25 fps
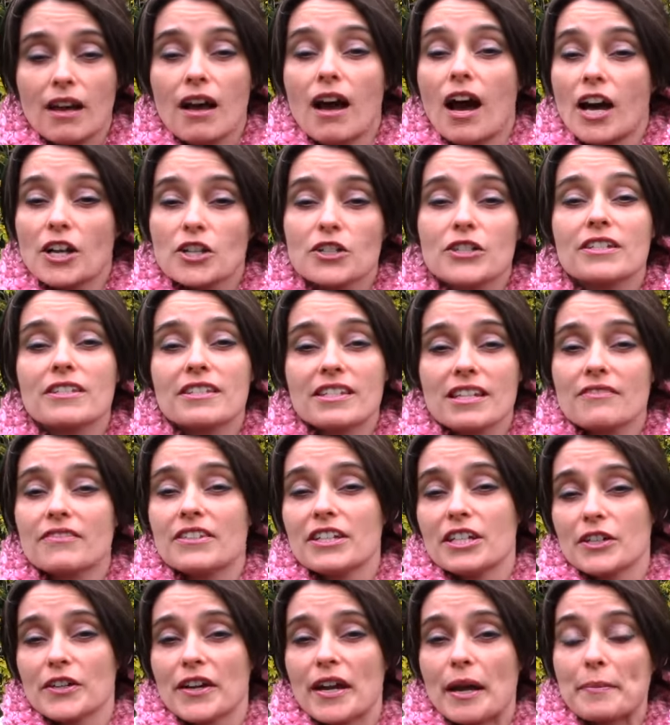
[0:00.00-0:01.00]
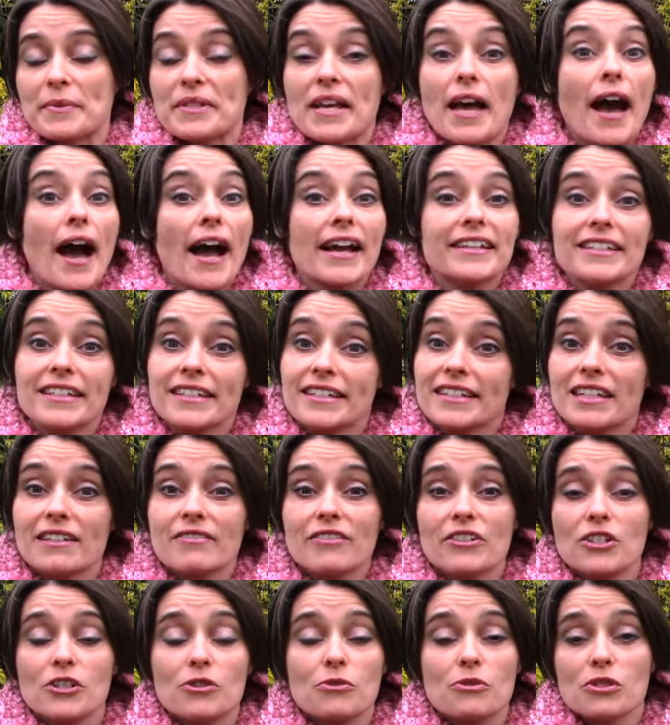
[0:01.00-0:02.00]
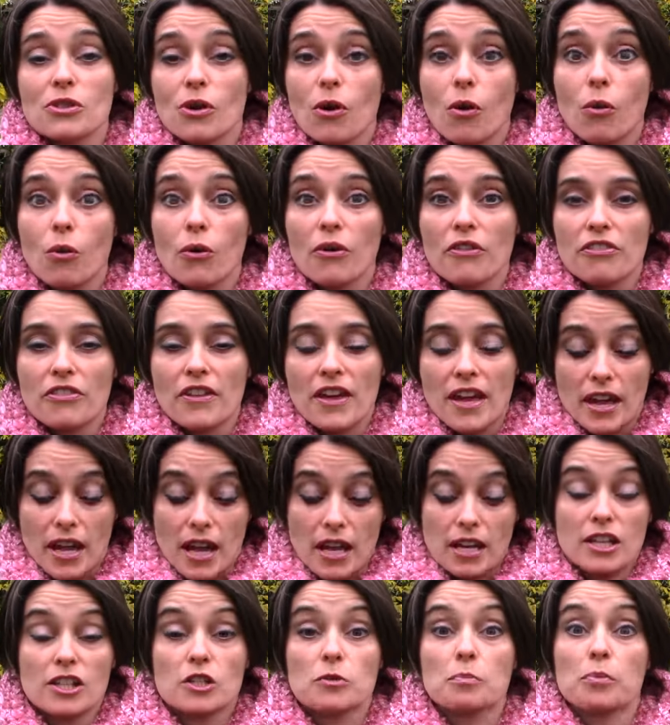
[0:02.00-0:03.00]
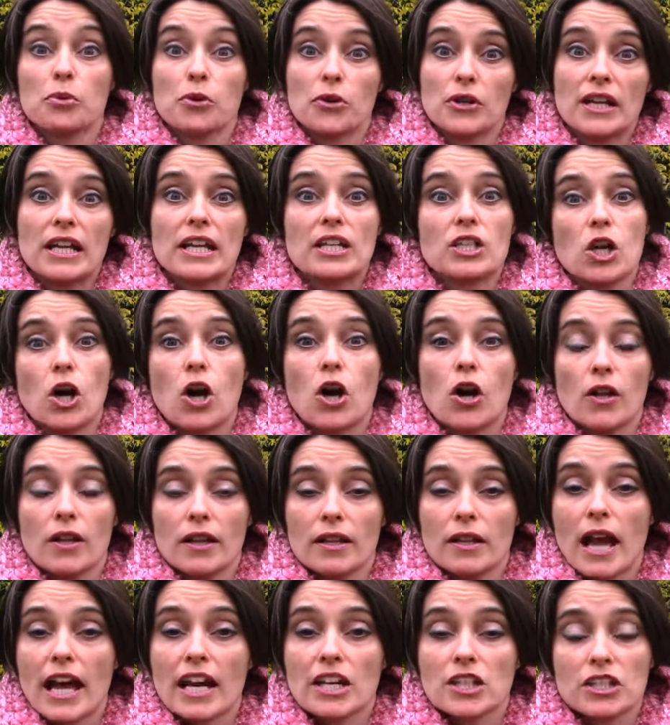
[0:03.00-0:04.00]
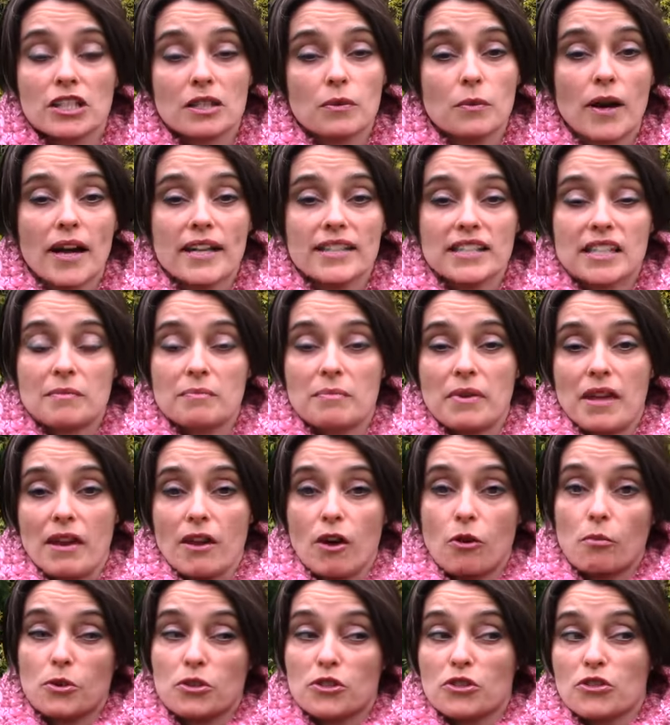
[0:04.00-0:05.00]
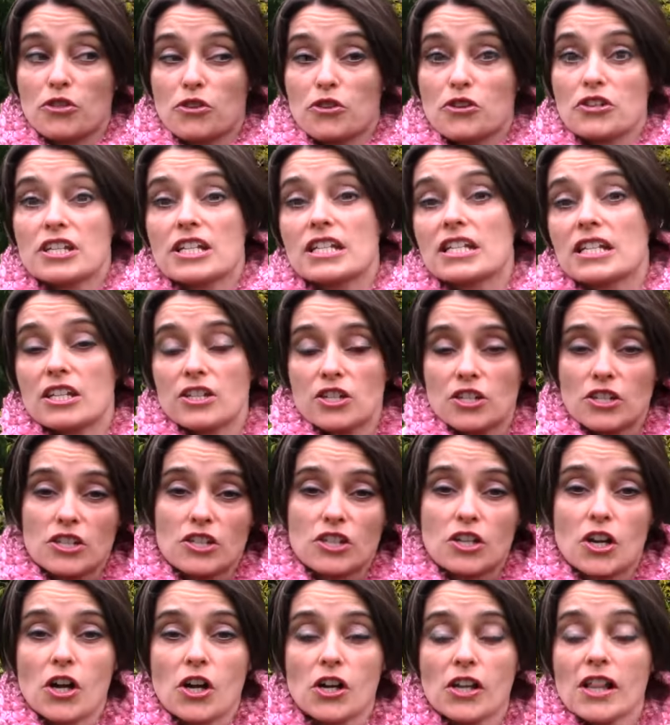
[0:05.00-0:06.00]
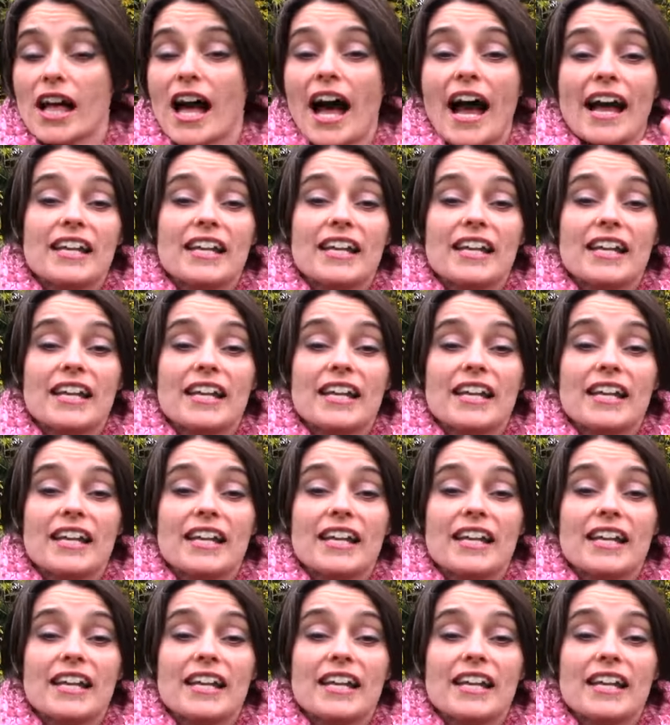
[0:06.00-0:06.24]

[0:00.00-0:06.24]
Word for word: 170 grams. I didn't even use the whole thing, and it's pretty tall. It actually winds up being almost 13 inches tall.